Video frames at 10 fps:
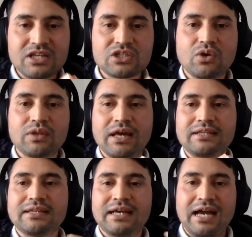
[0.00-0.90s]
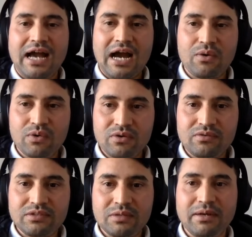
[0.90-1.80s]
so that
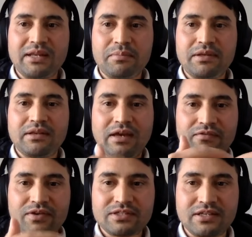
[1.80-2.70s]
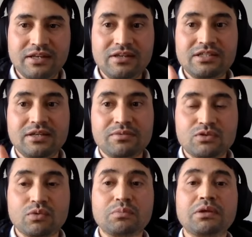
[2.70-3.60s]
our development efforts and
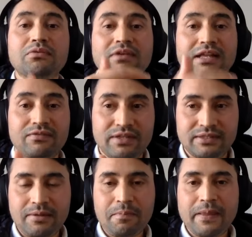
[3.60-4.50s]
initiatives would be relevant.